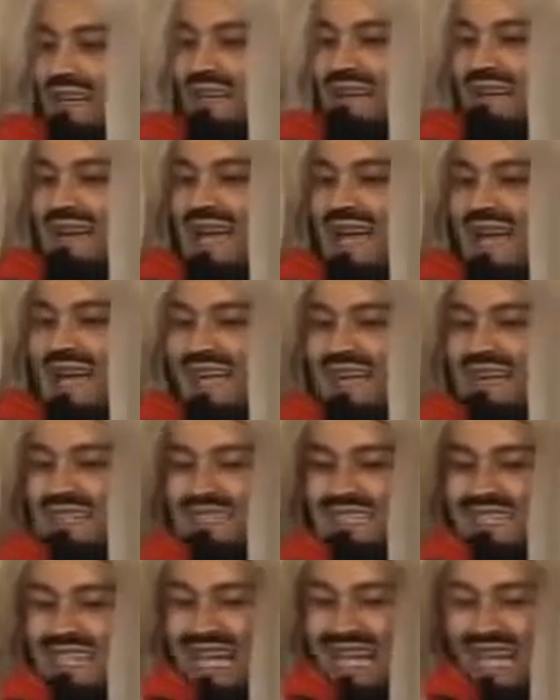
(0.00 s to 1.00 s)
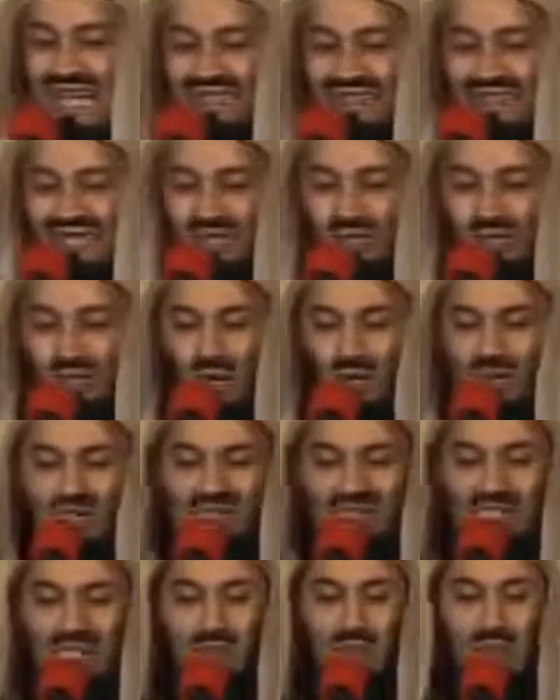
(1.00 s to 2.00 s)
right at the
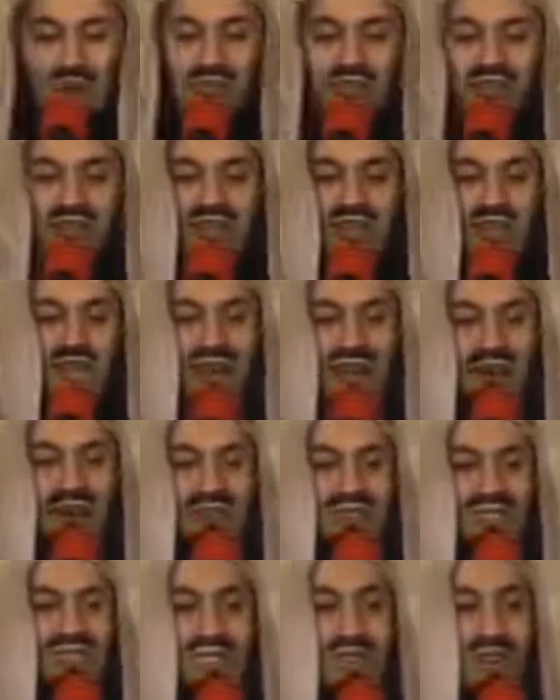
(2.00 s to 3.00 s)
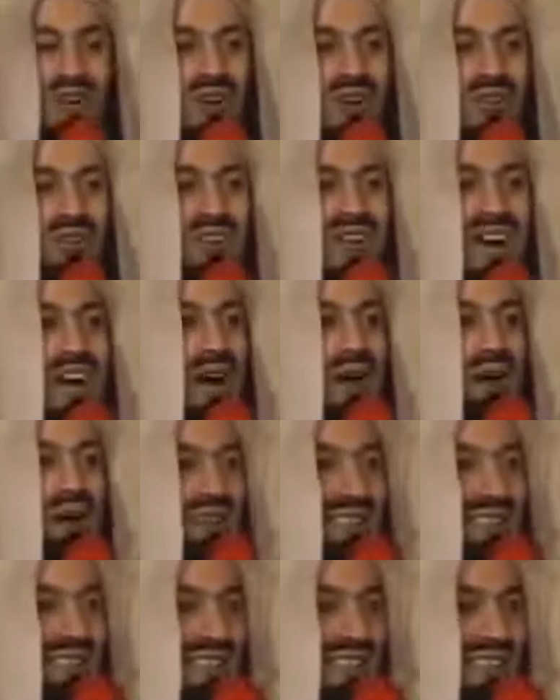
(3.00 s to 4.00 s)
doorstep of Fir'aun's own
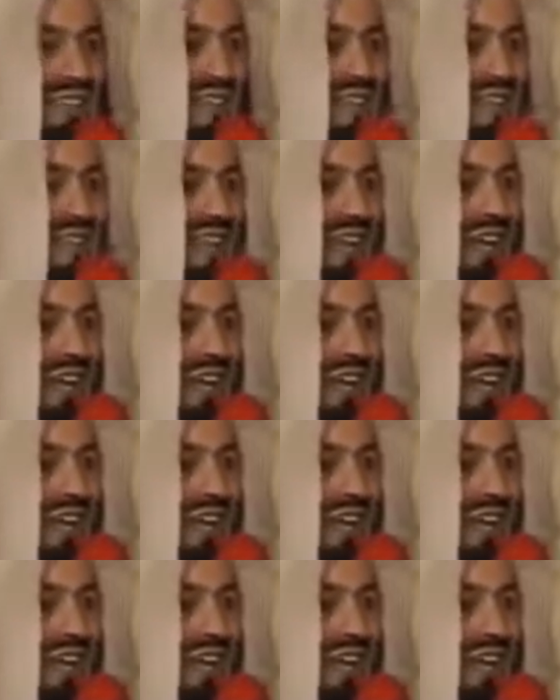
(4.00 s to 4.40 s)
house.